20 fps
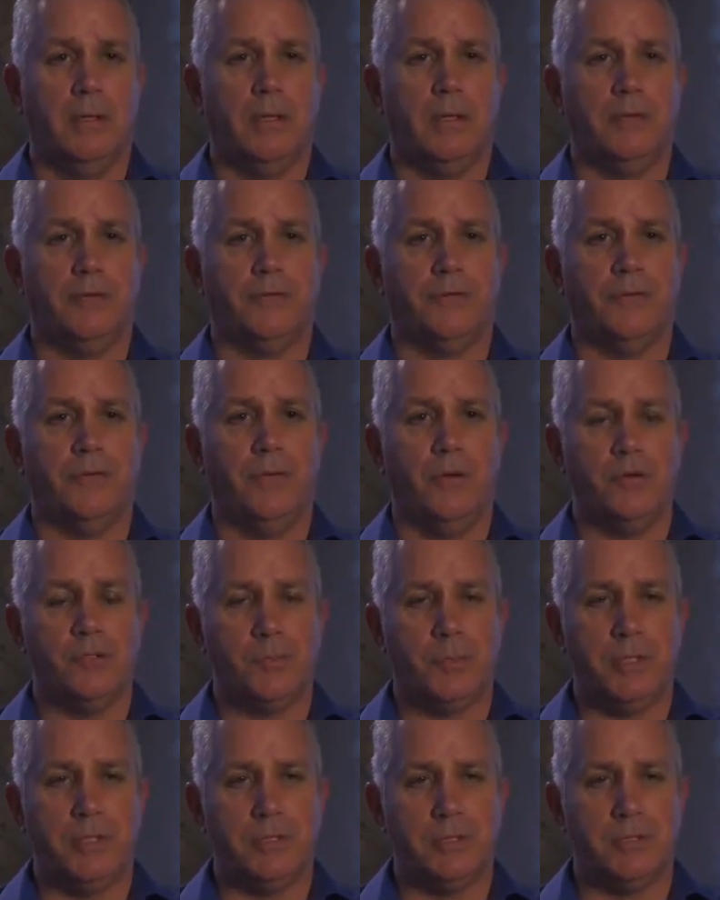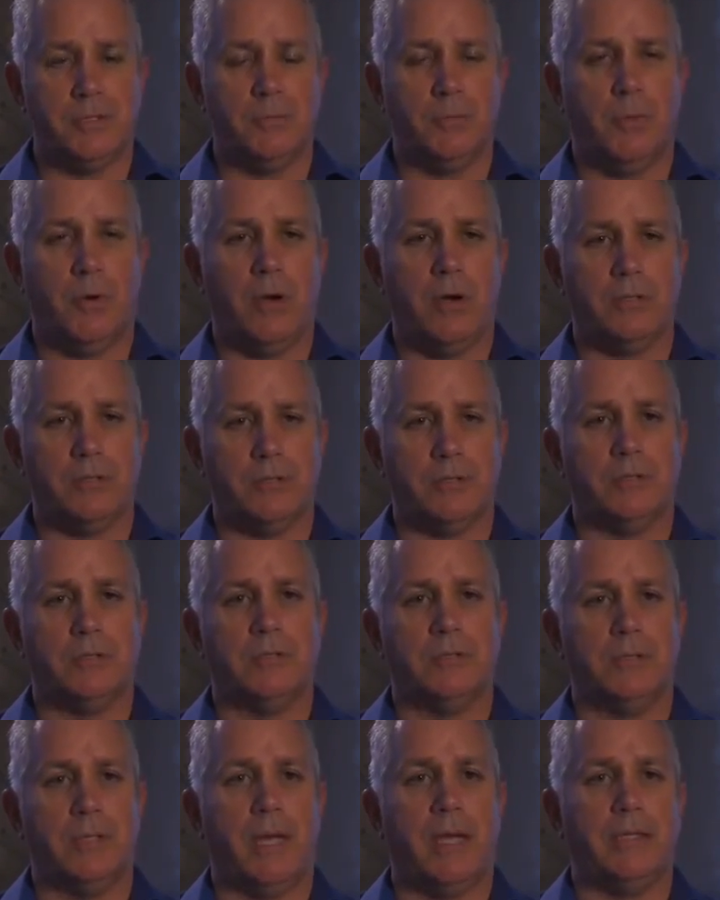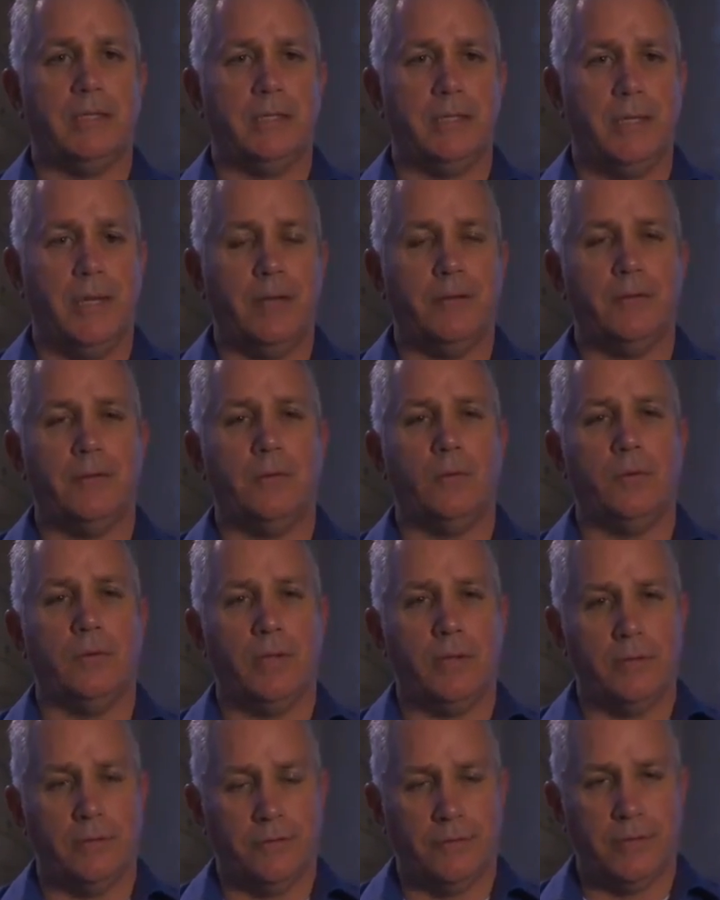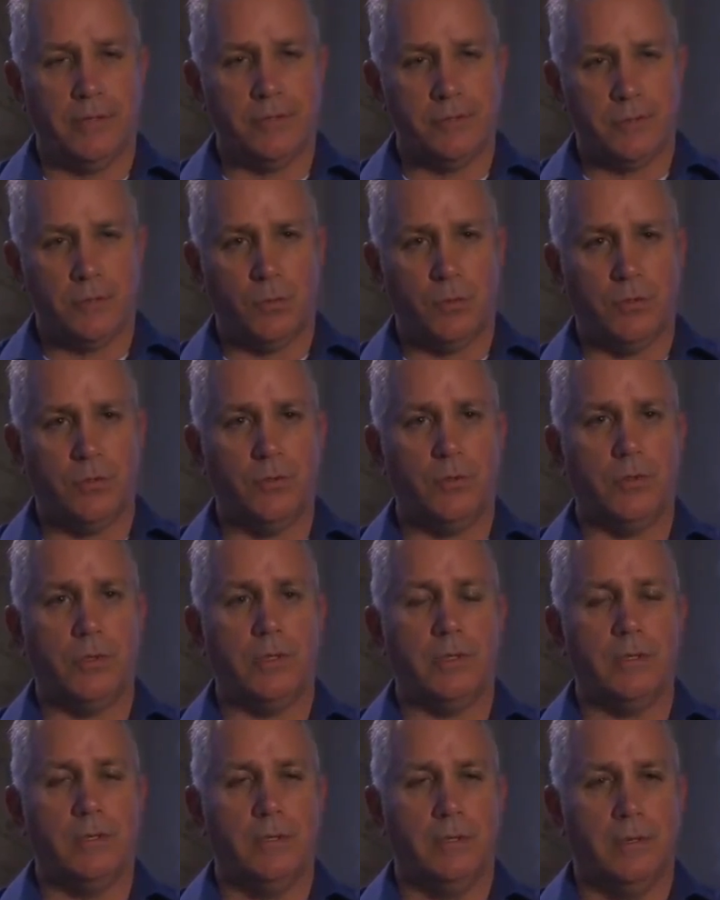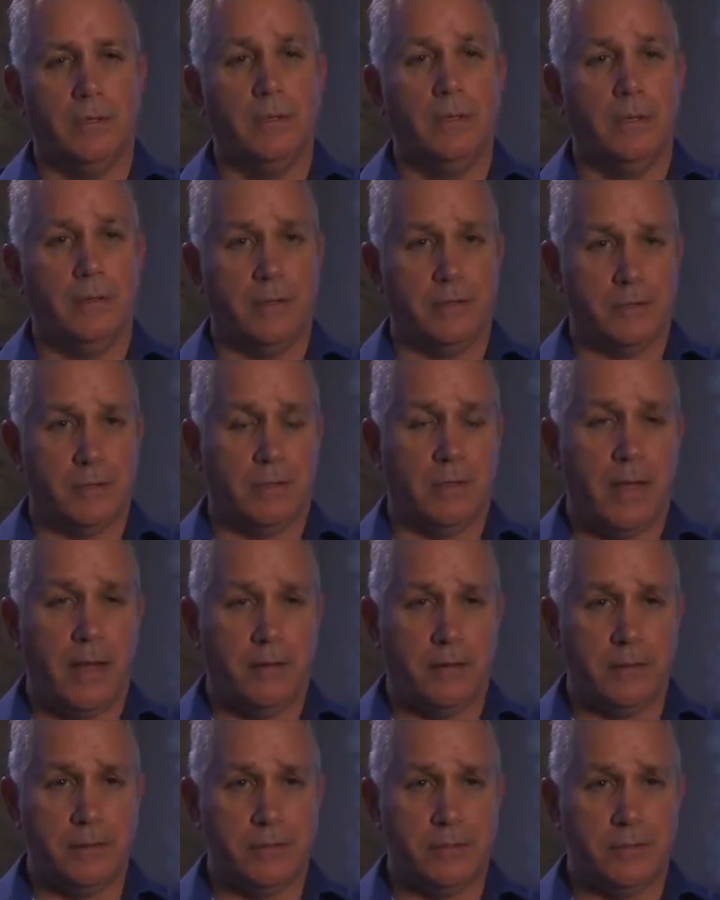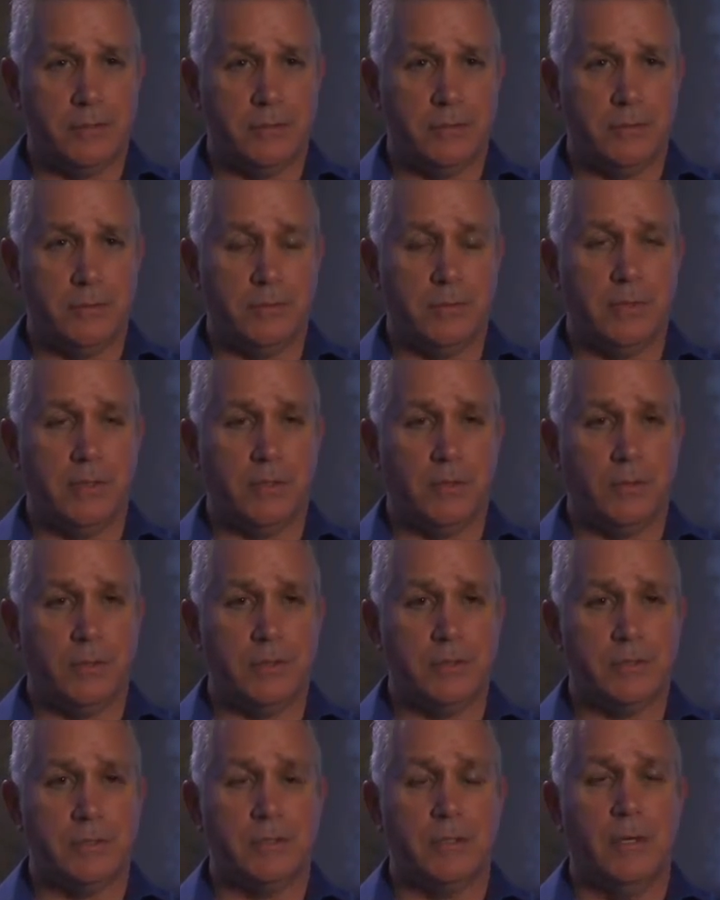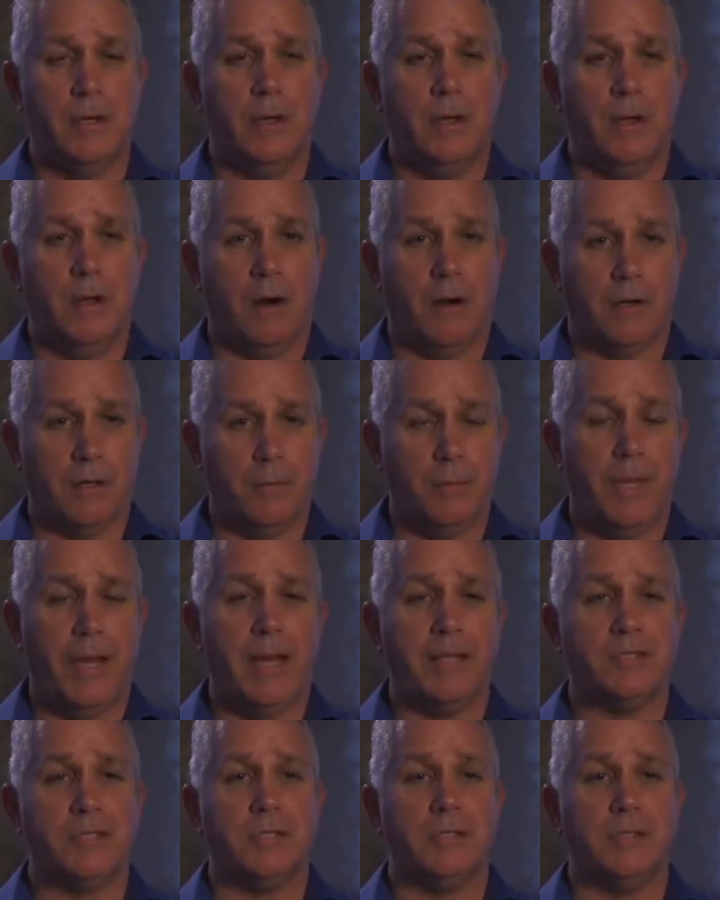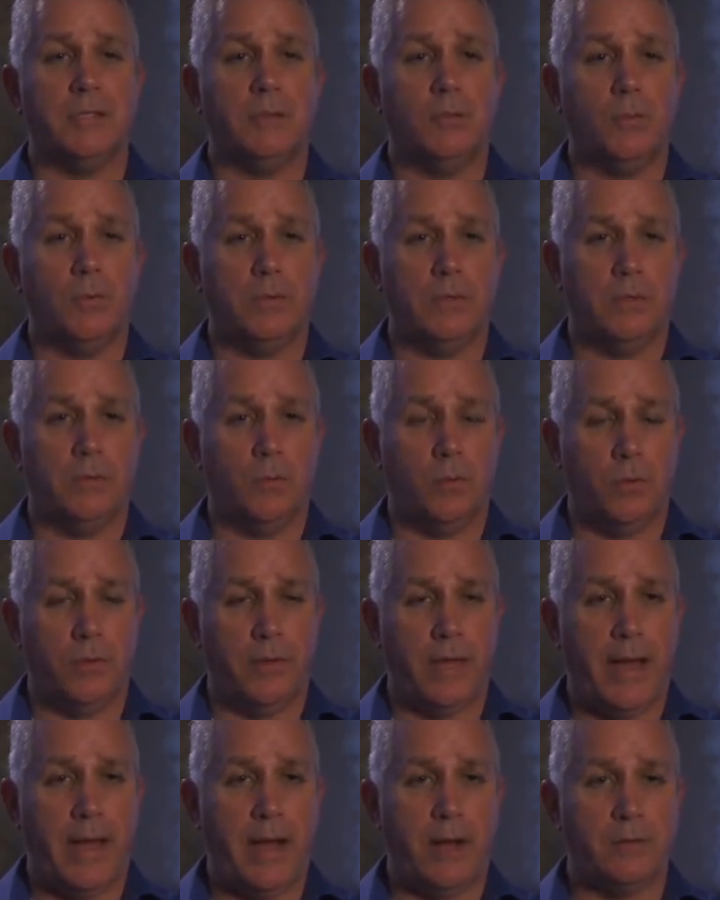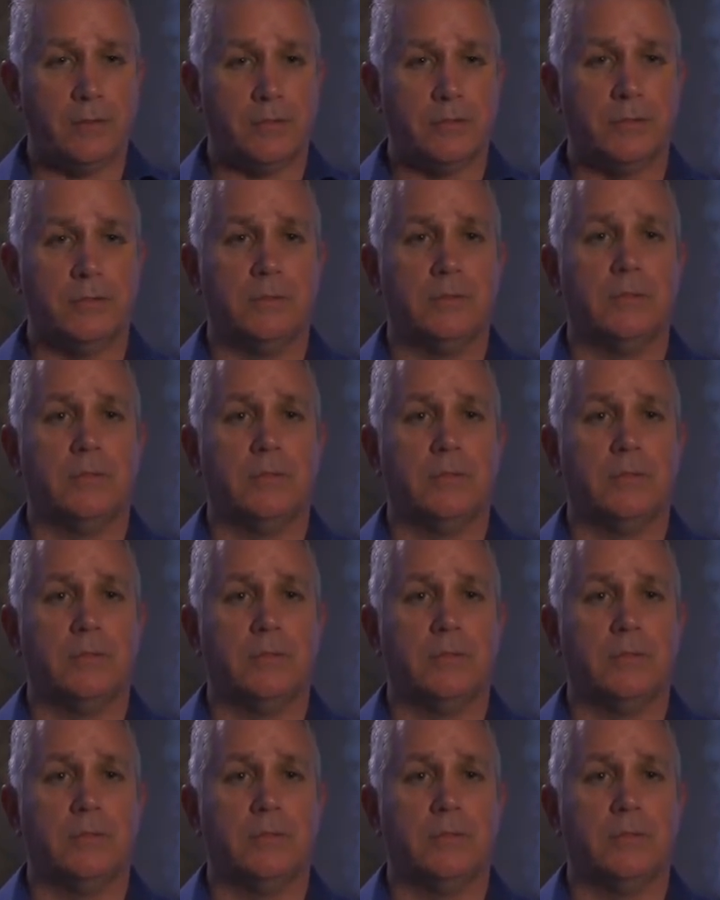It's those pieces and parts tied together with other things that we're doing that's allowed us to increase our capacity without